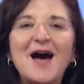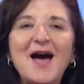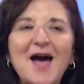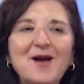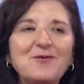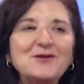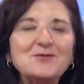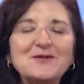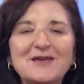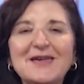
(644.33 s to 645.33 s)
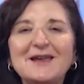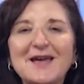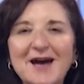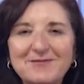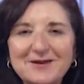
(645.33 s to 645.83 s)
I, I, wonder what the key
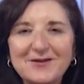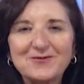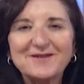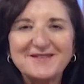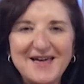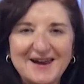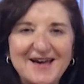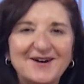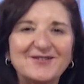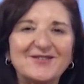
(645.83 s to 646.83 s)
to happiness was in that